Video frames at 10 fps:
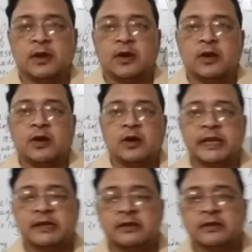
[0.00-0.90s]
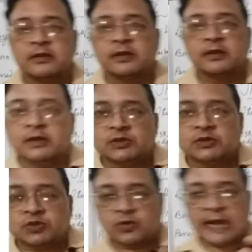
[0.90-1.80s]
Alright,
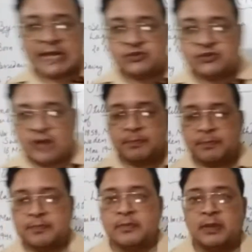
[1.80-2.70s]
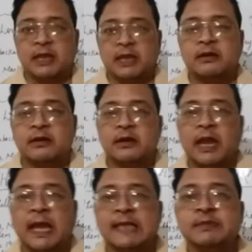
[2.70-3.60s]
so rat trap here
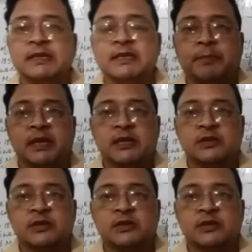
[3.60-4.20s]
has been compared